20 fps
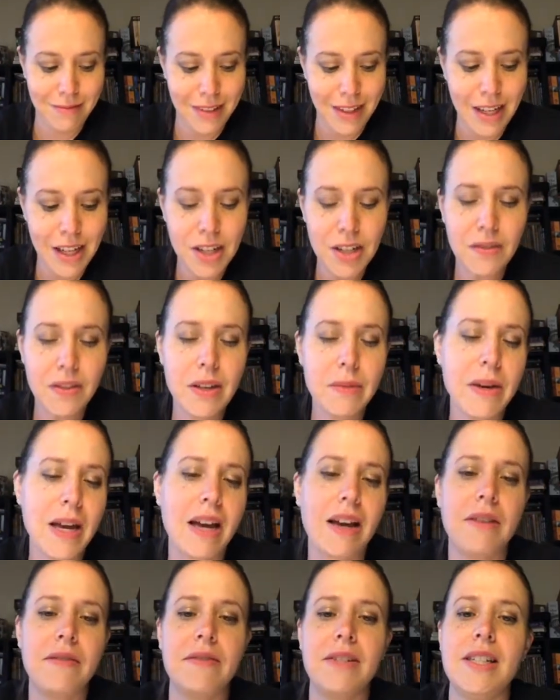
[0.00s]
Each of them
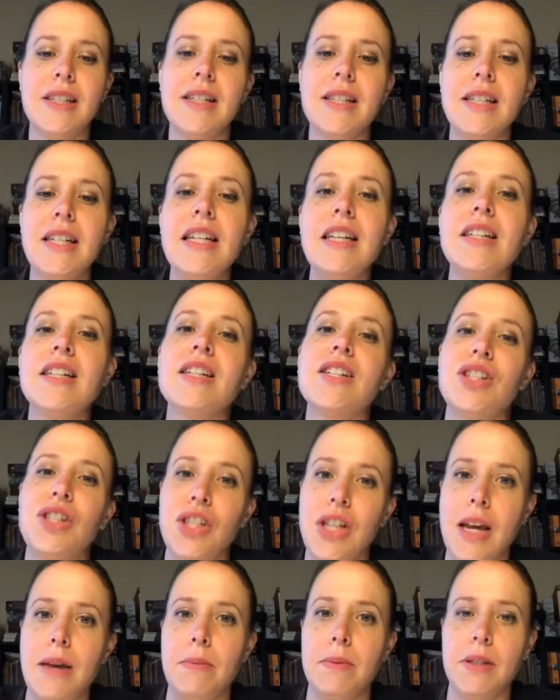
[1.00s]
have distinct
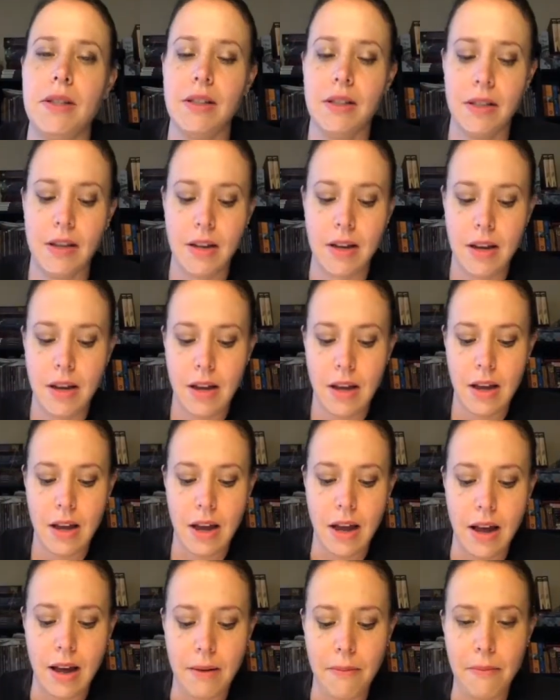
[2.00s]
shapes.
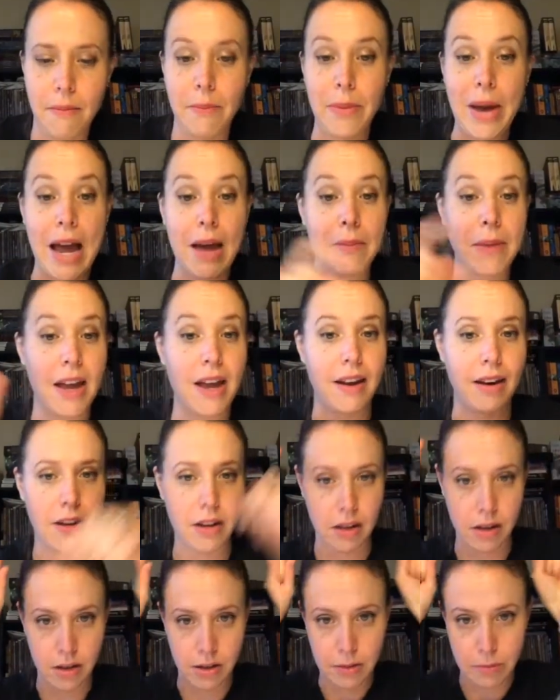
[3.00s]
Batman
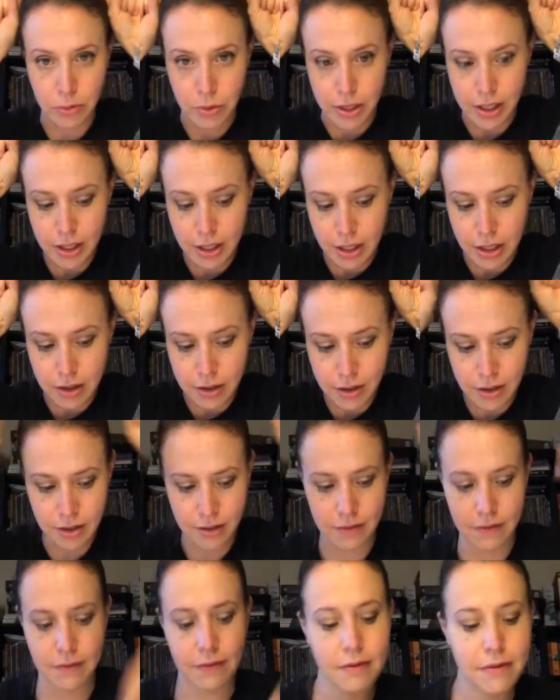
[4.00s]
has pointed ears
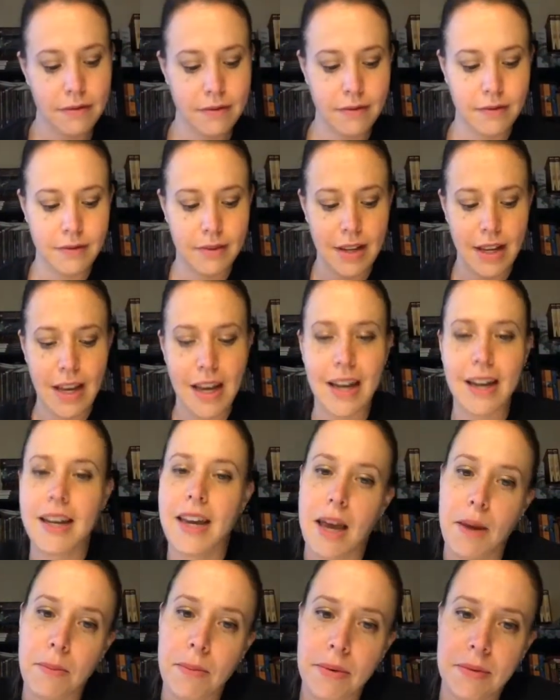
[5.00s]
and a
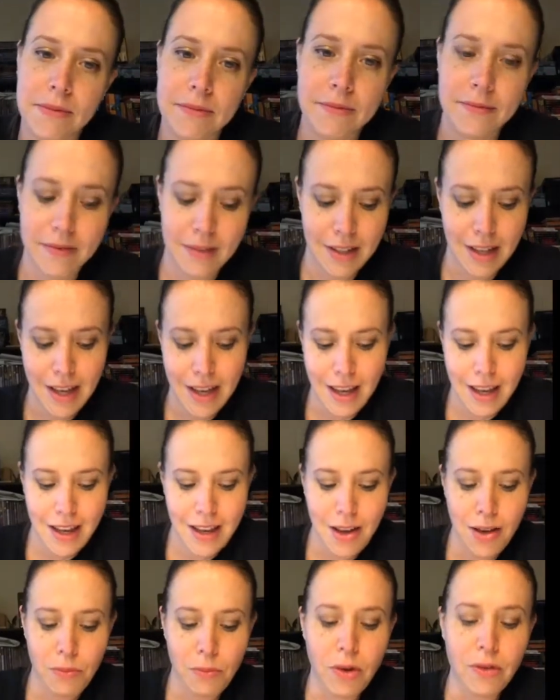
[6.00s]
cape.
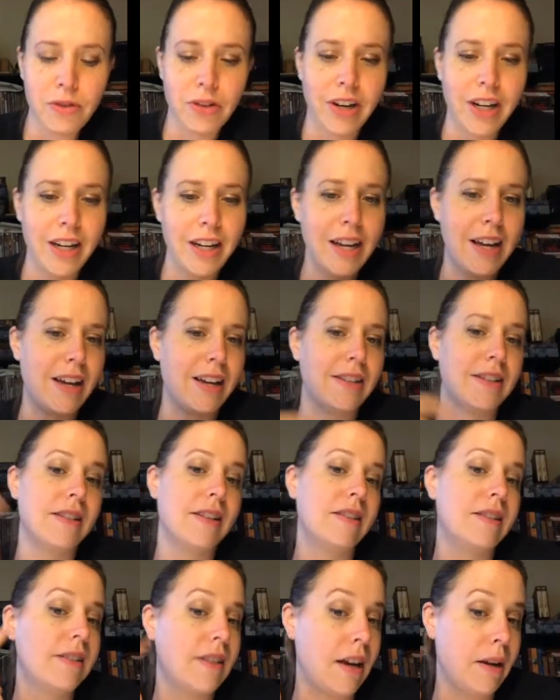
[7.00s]
Wolverine has
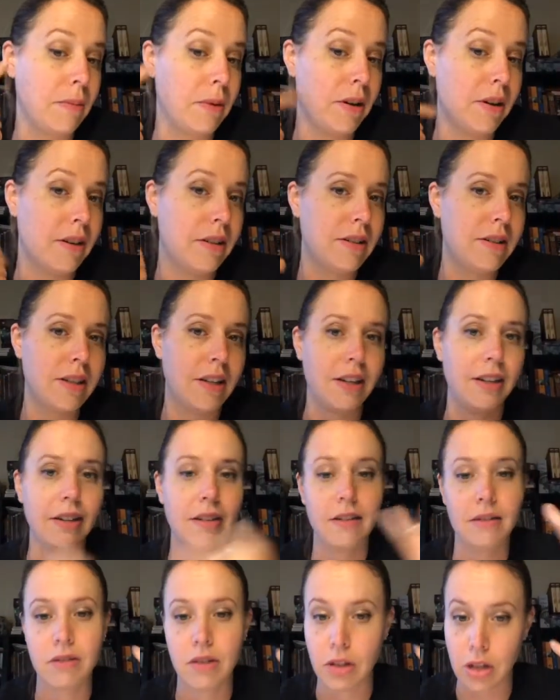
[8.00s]
sideburns
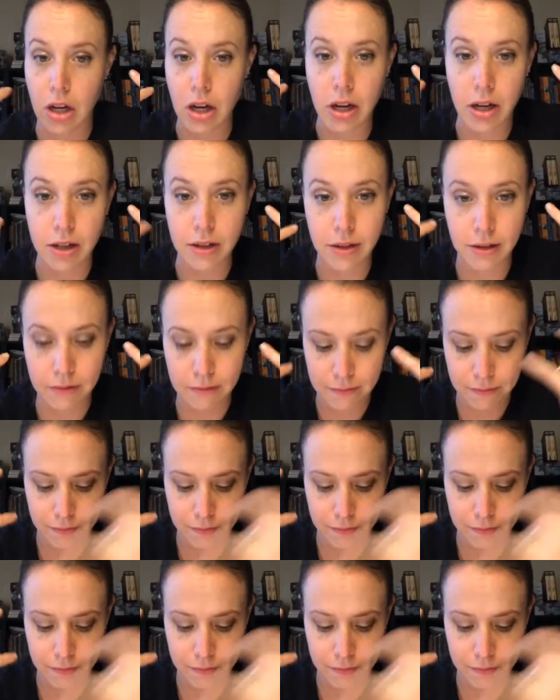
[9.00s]
and claws.